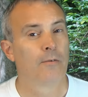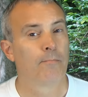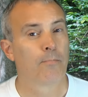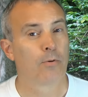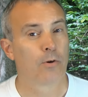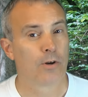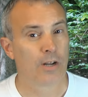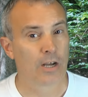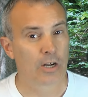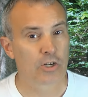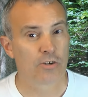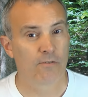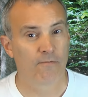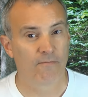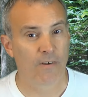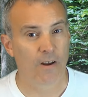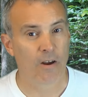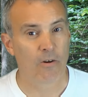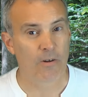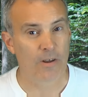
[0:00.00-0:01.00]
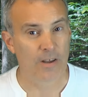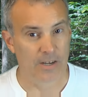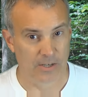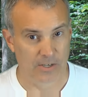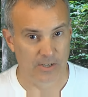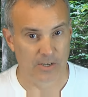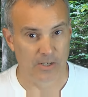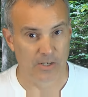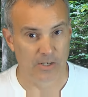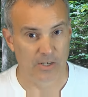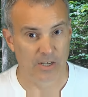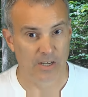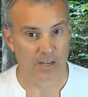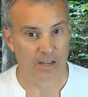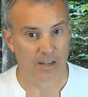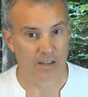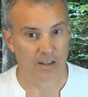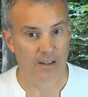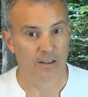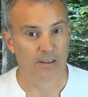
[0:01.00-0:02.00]
production variances
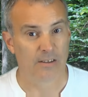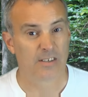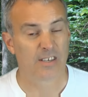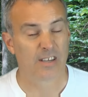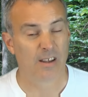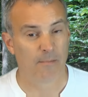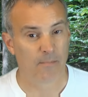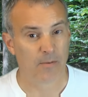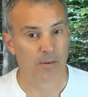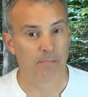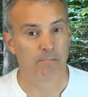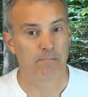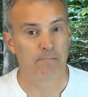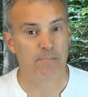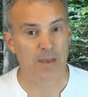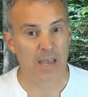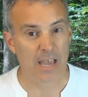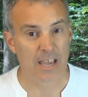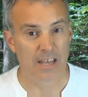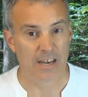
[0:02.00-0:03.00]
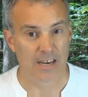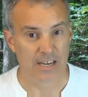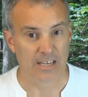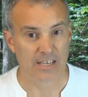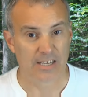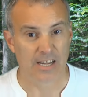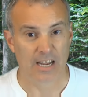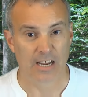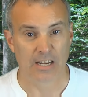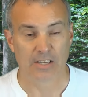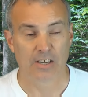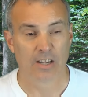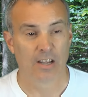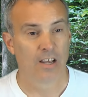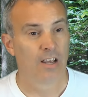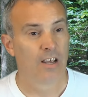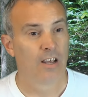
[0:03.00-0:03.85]
something big in these things.